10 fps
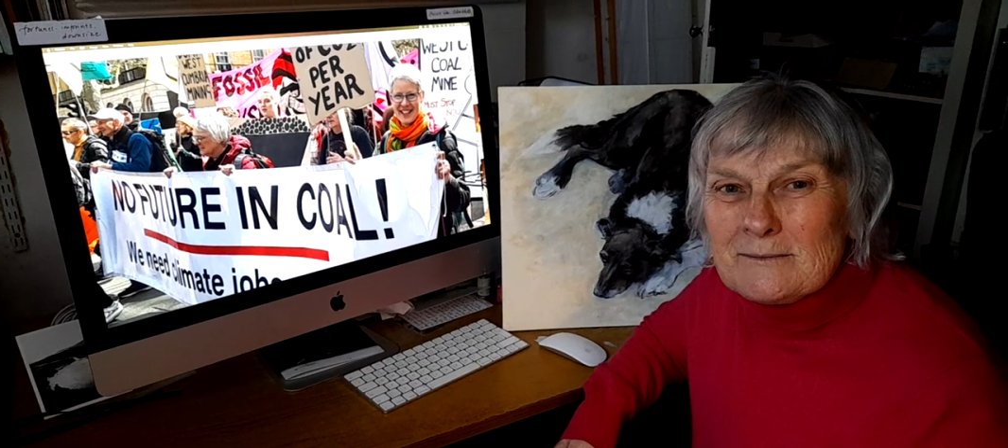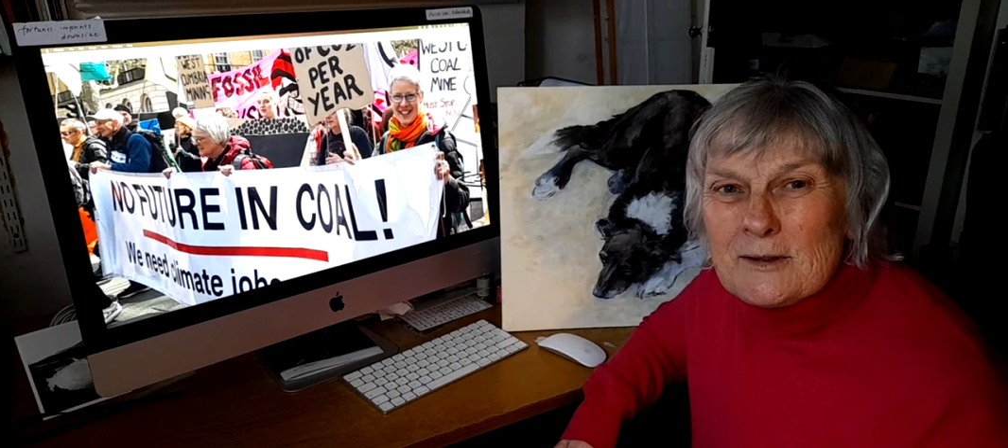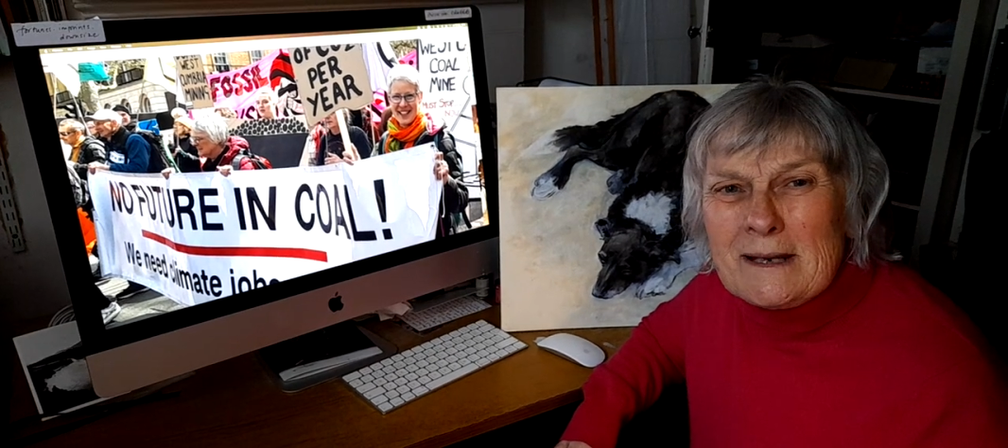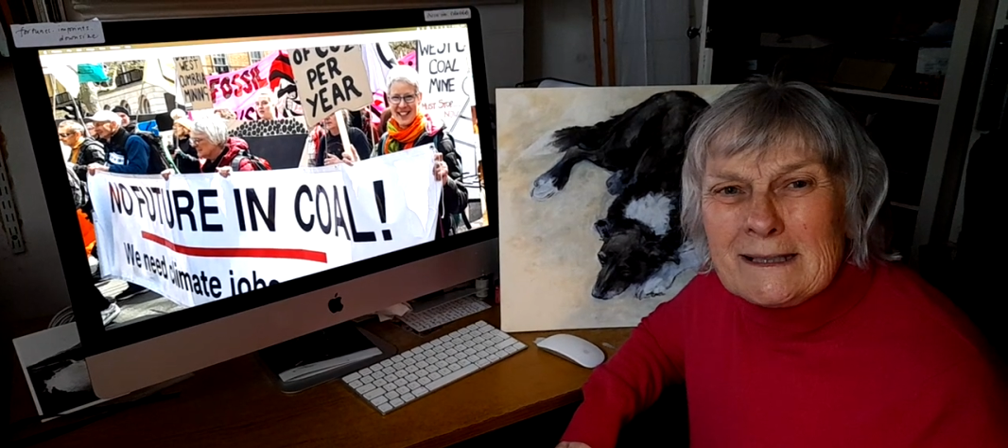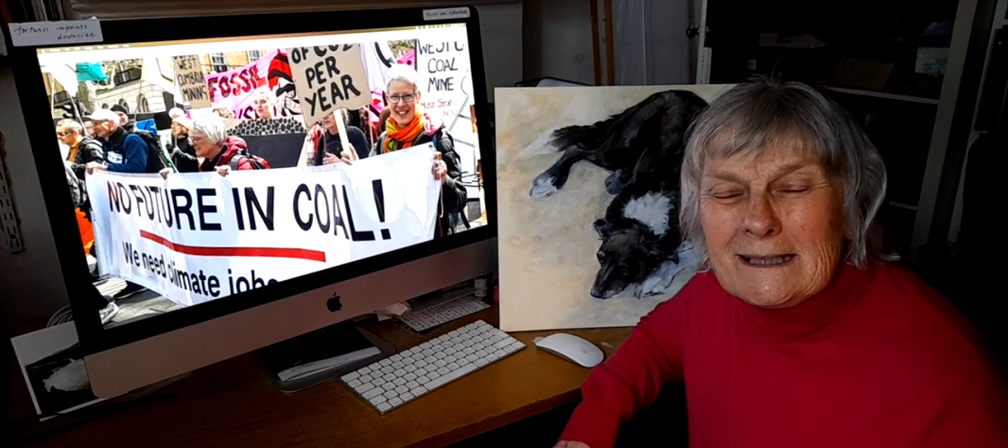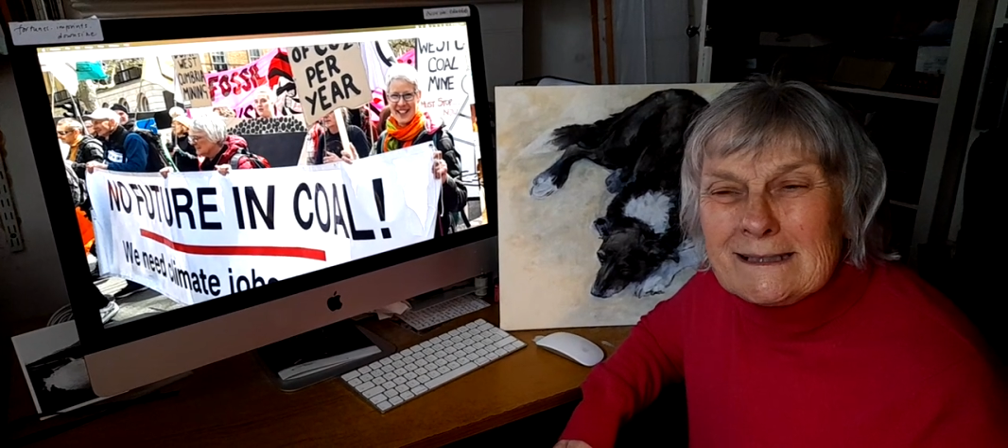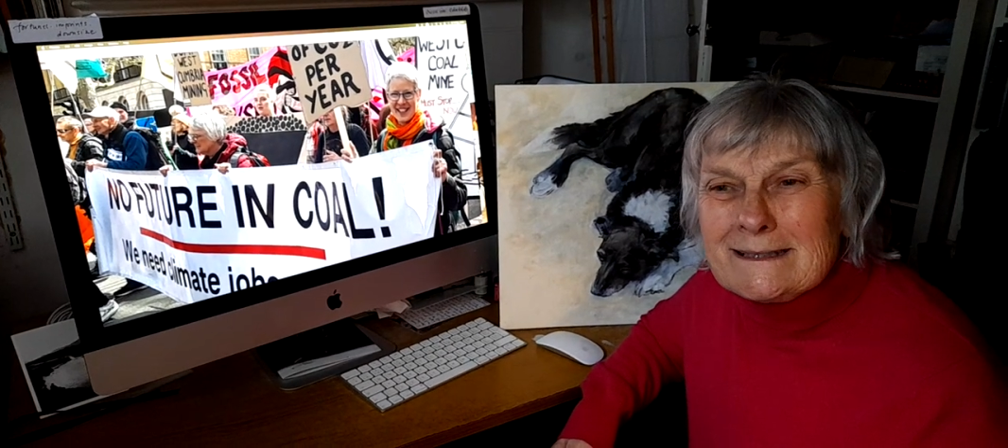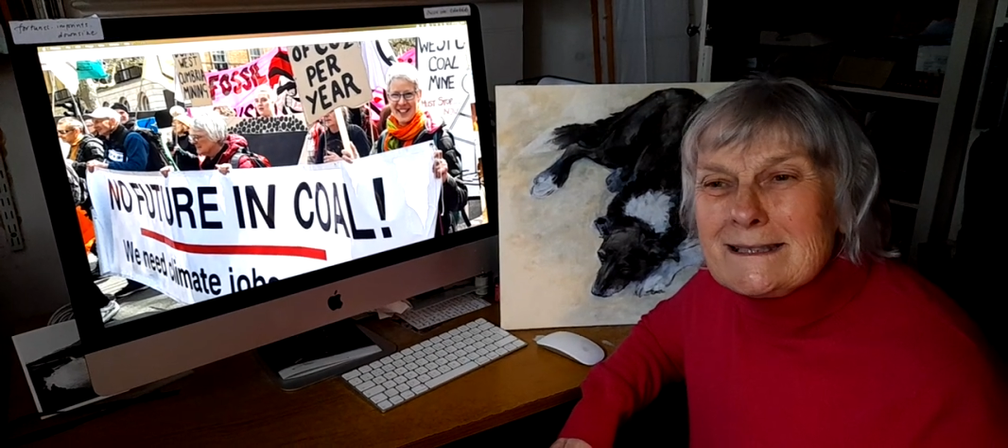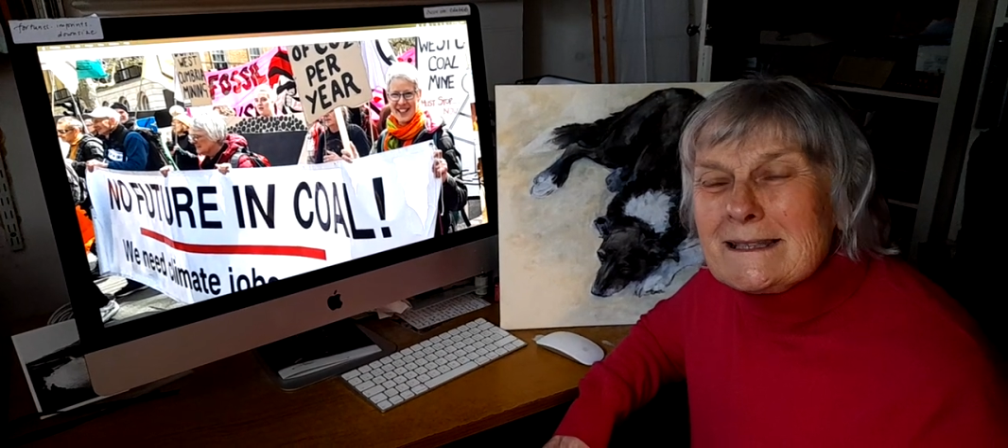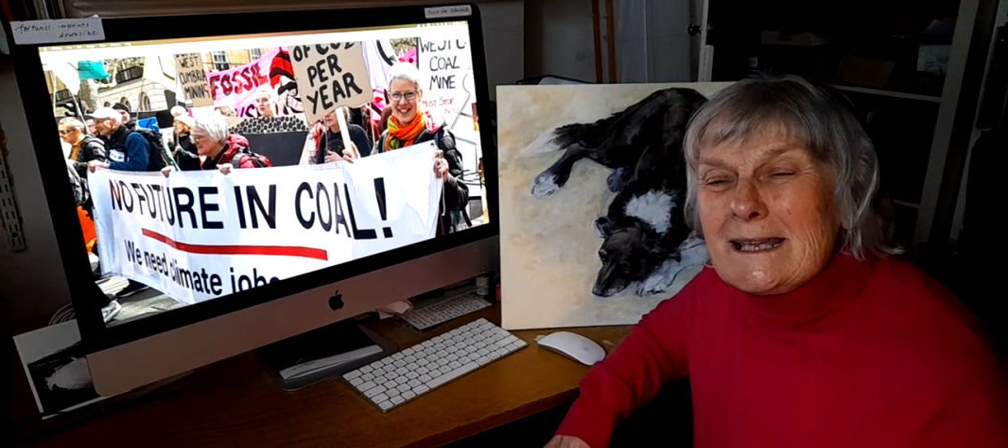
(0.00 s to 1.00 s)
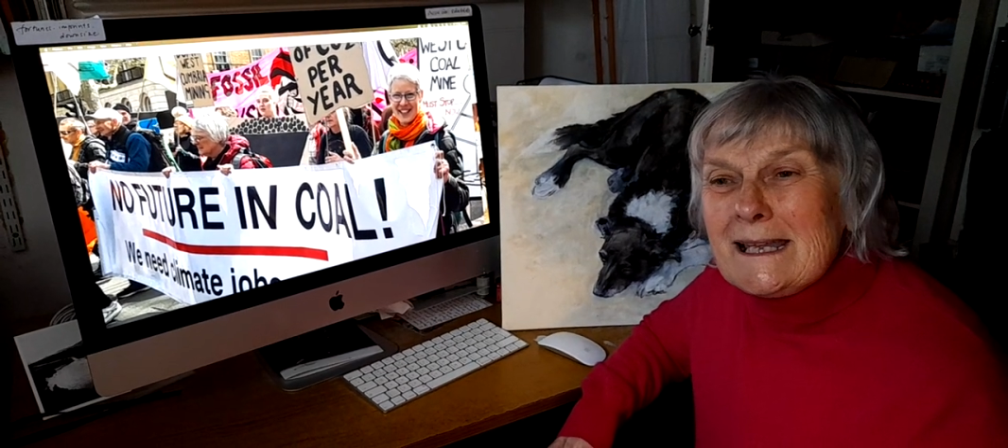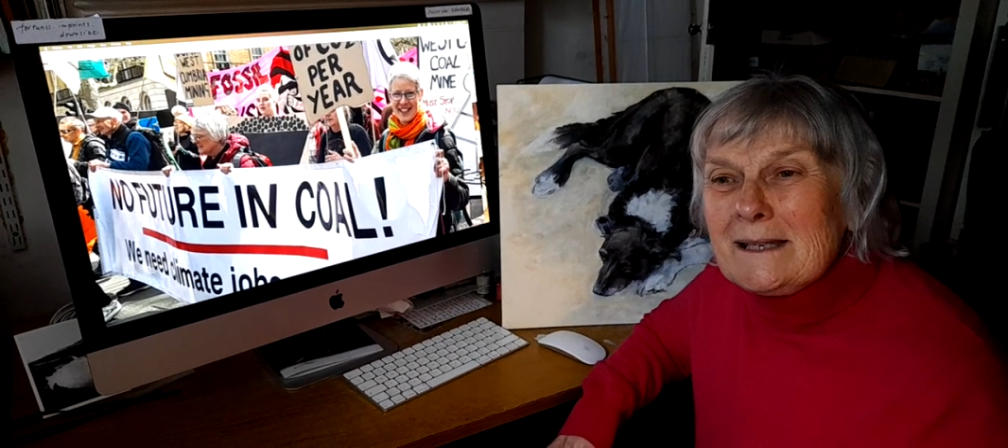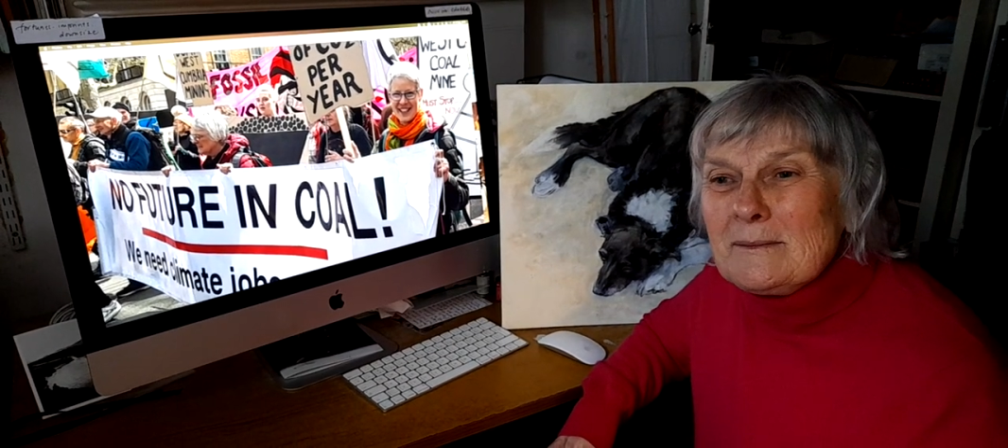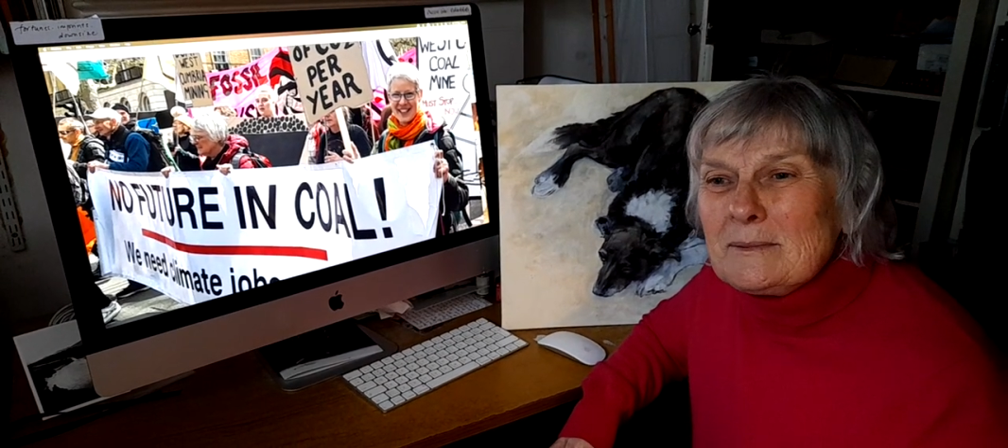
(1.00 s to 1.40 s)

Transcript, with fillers: threatening us there.